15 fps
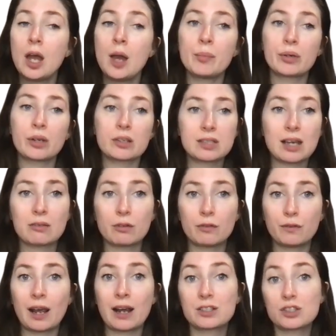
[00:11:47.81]
because that
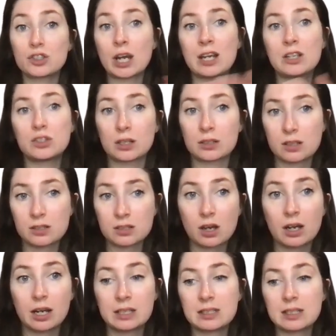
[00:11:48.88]
reflects changing
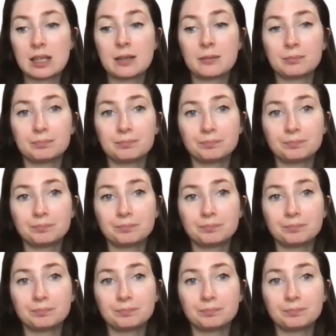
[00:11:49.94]
society.